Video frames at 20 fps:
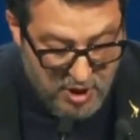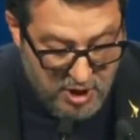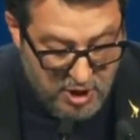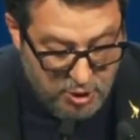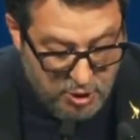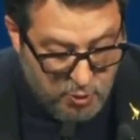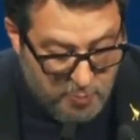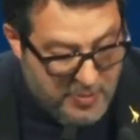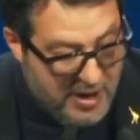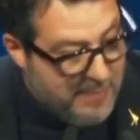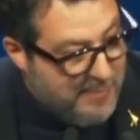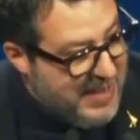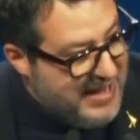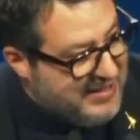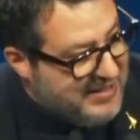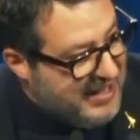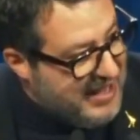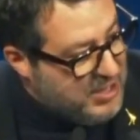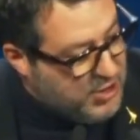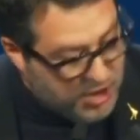We must put
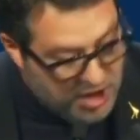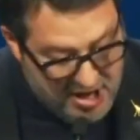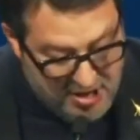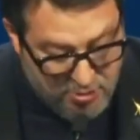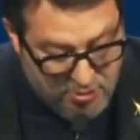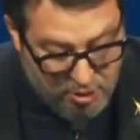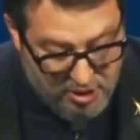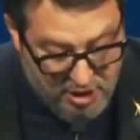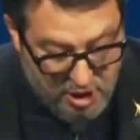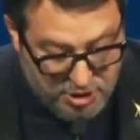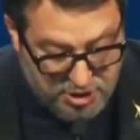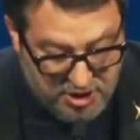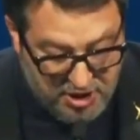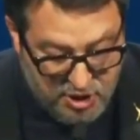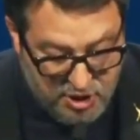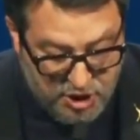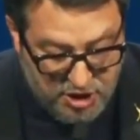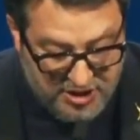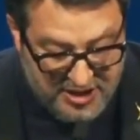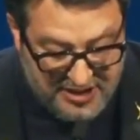our citizens,
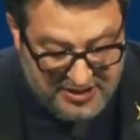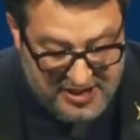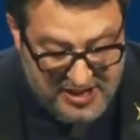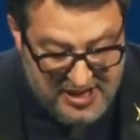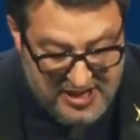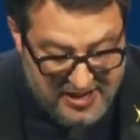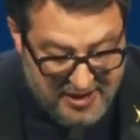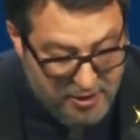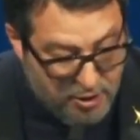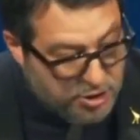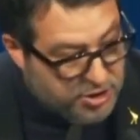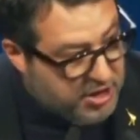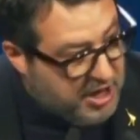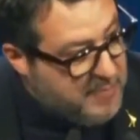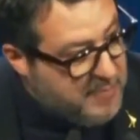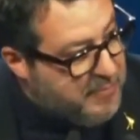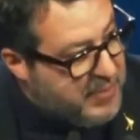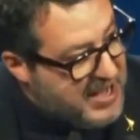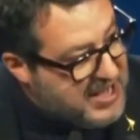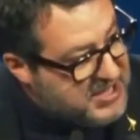our businesses,
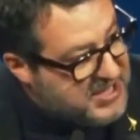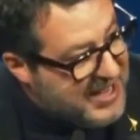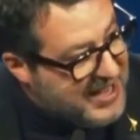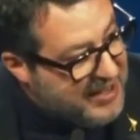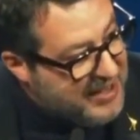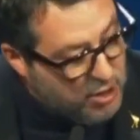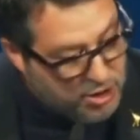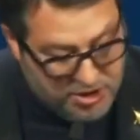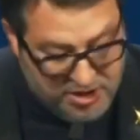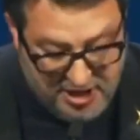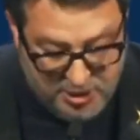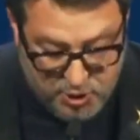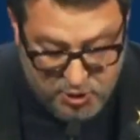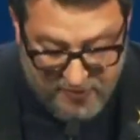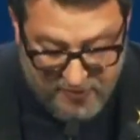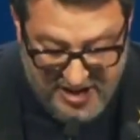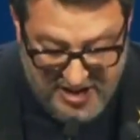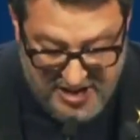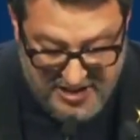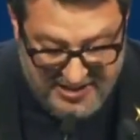and our sovereignty at the
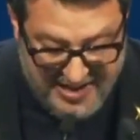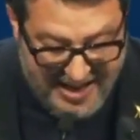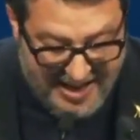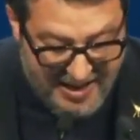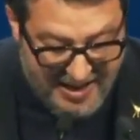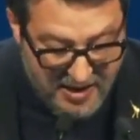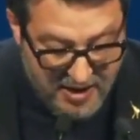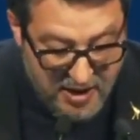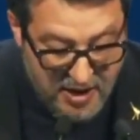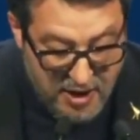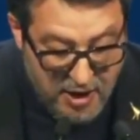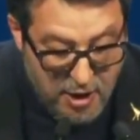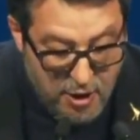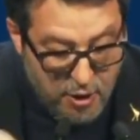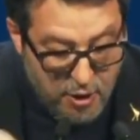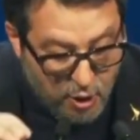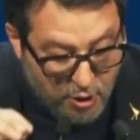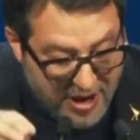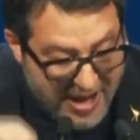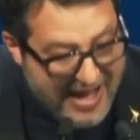center.
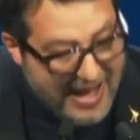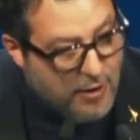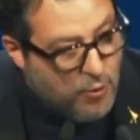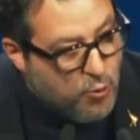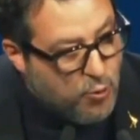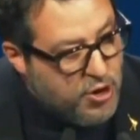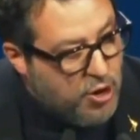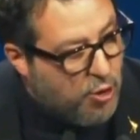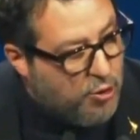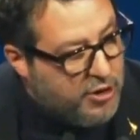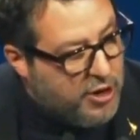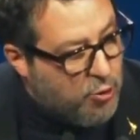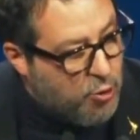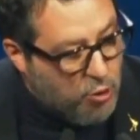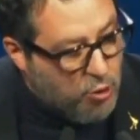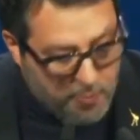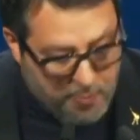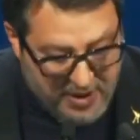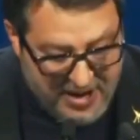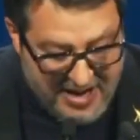It is not the
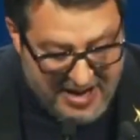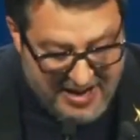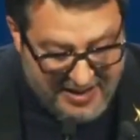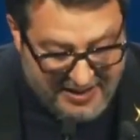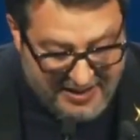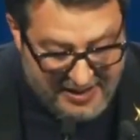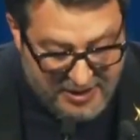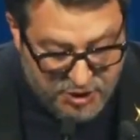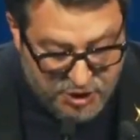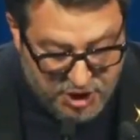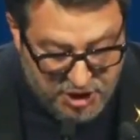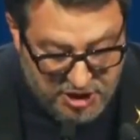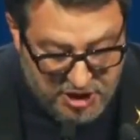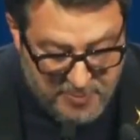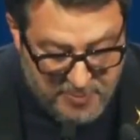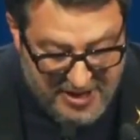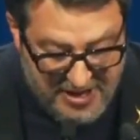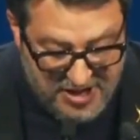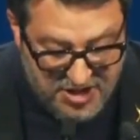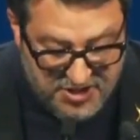European Union that
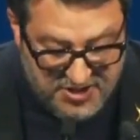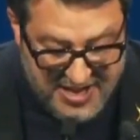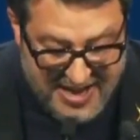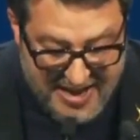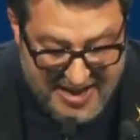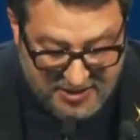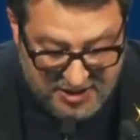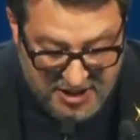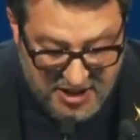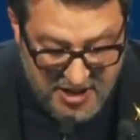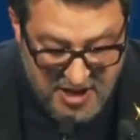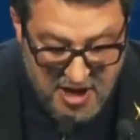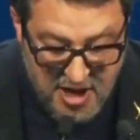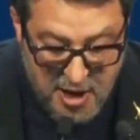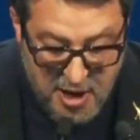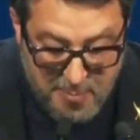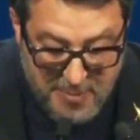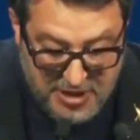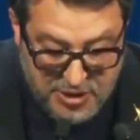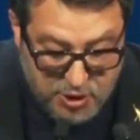legitimizes the
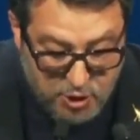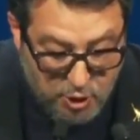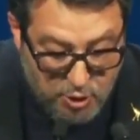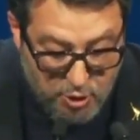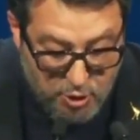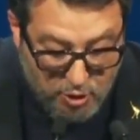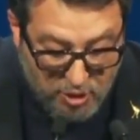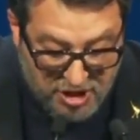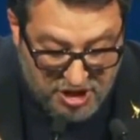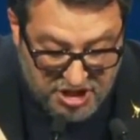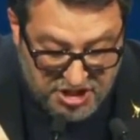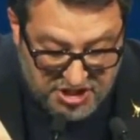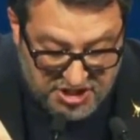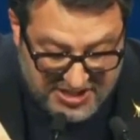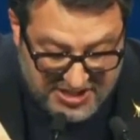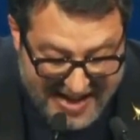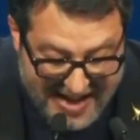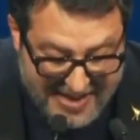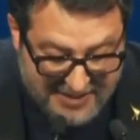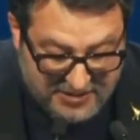states, but it is the
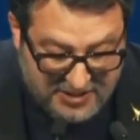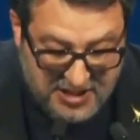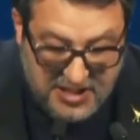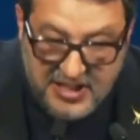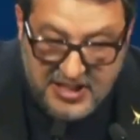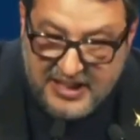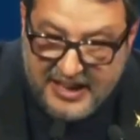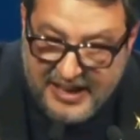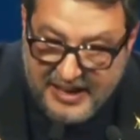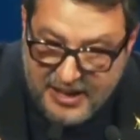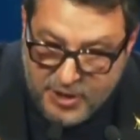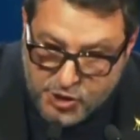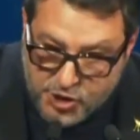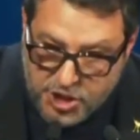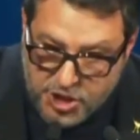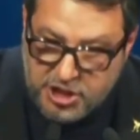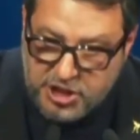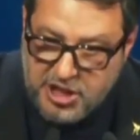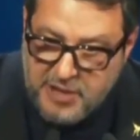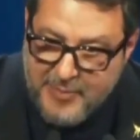states that
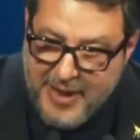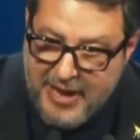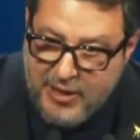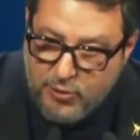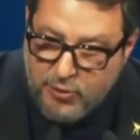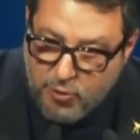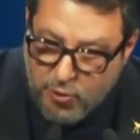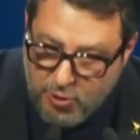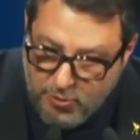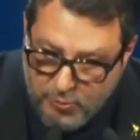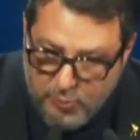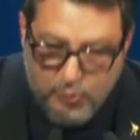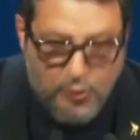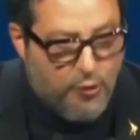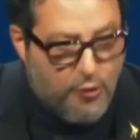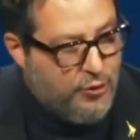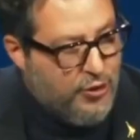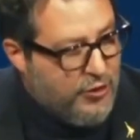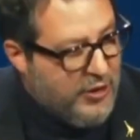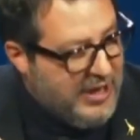legitimizes, not the
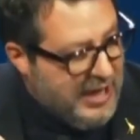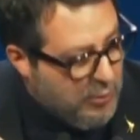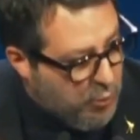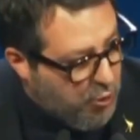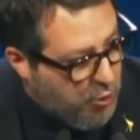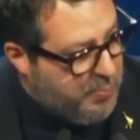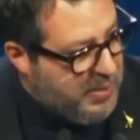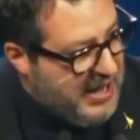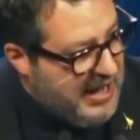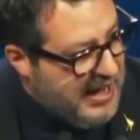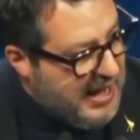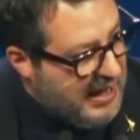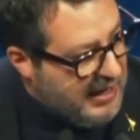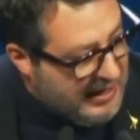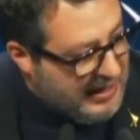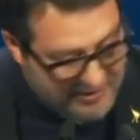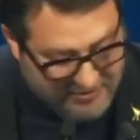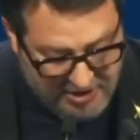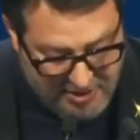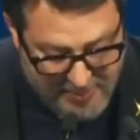European Union,
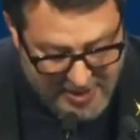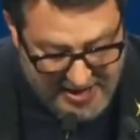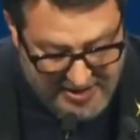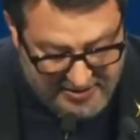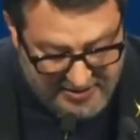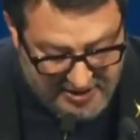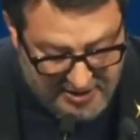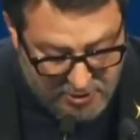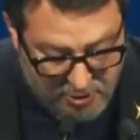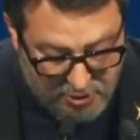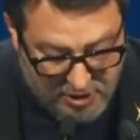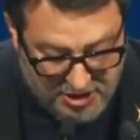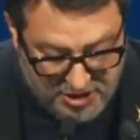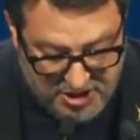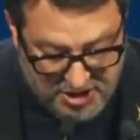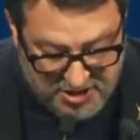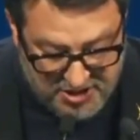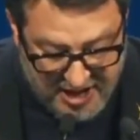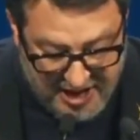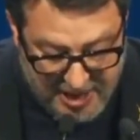which
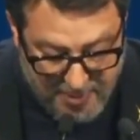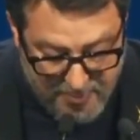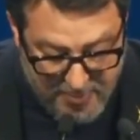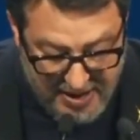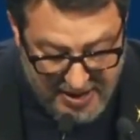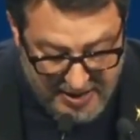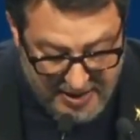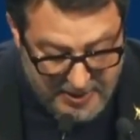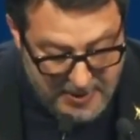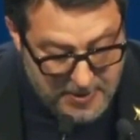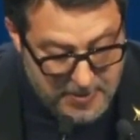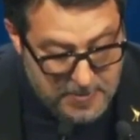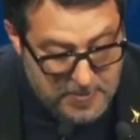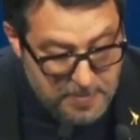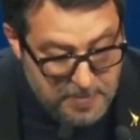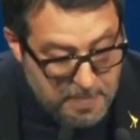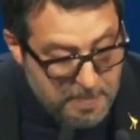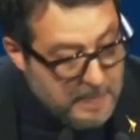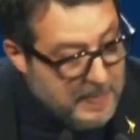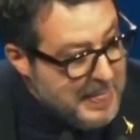otherwise would not
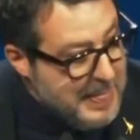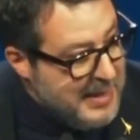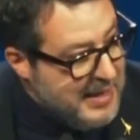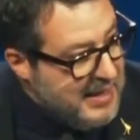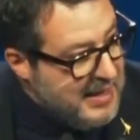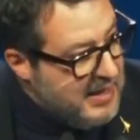exist.